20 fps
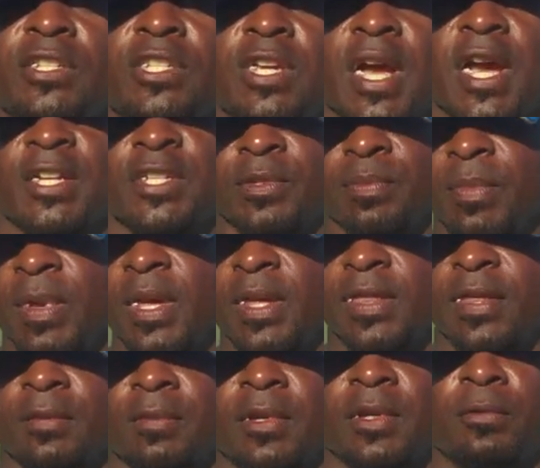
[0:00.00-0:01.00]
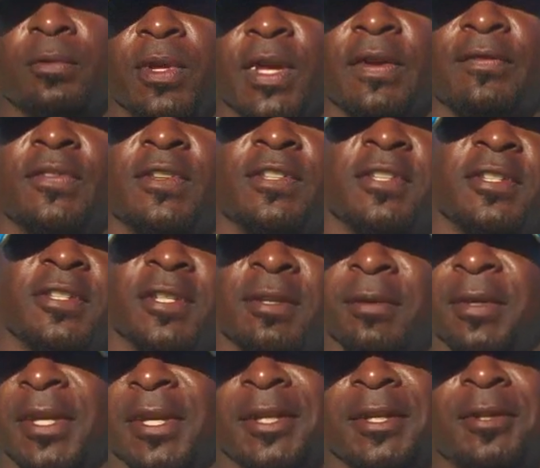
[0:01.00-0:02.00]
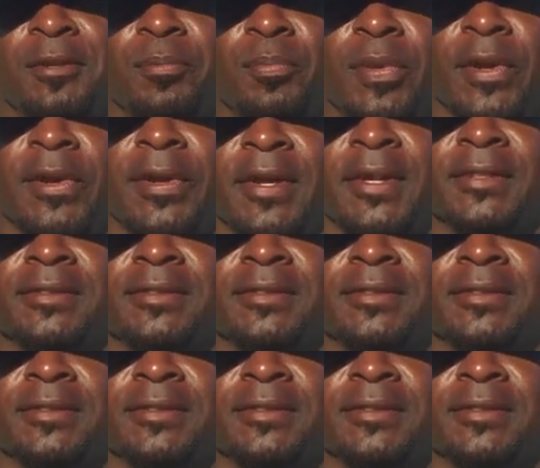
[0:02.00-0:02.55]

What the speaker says: And Josh Smith, I mean, we have to just see what he can do, period.